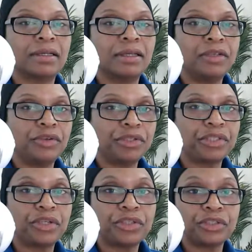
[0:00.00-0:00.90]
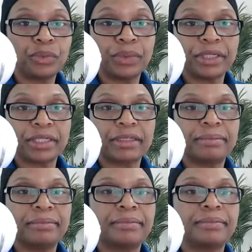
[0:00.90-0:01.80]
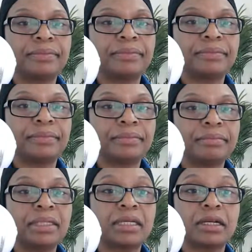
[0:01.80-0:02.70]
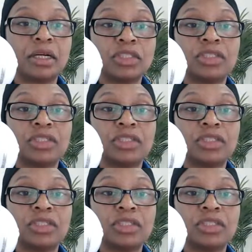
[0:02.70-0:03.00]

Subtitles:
you return to work because